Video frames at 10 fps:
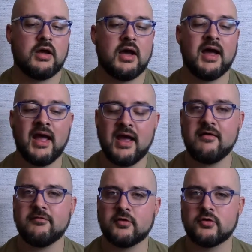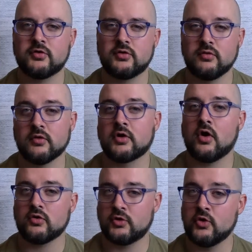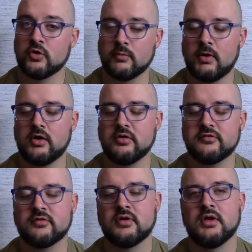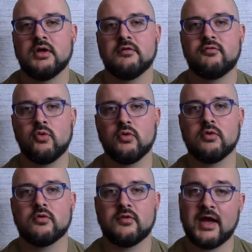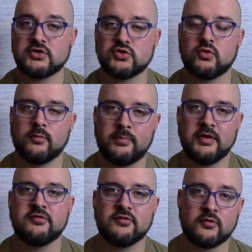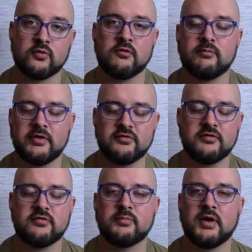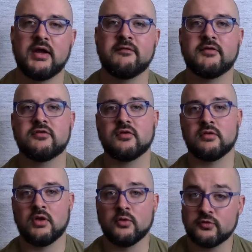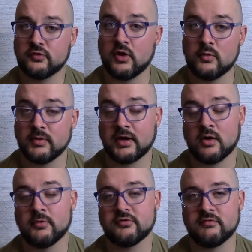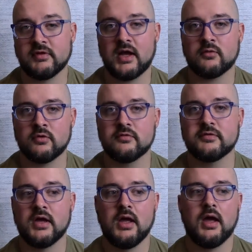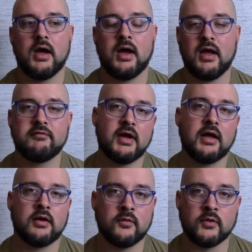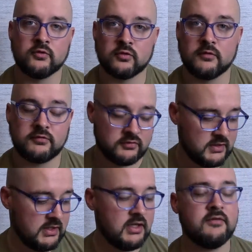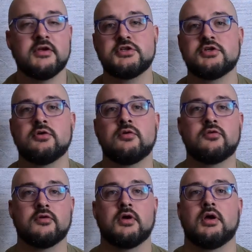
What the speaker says: they're called Cougar Paws for the actual business, the roof business. But if it's a low slope, like almost a flat roof, I have gotten on those roofs in these shoes